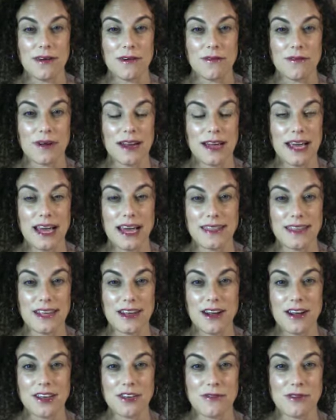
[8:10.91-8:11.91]
when I had that
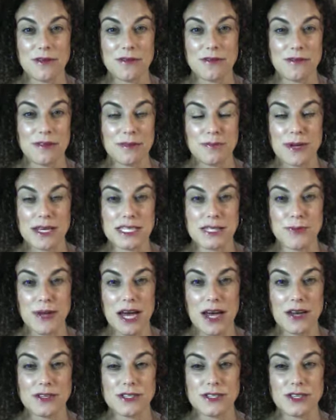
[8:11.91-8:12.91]
argument with my
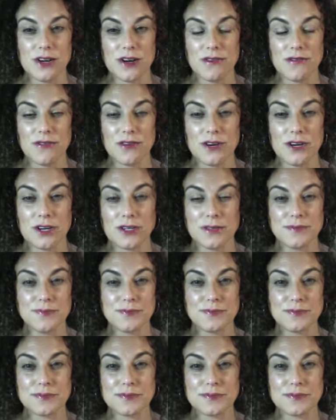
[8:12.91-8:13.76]
spouse over,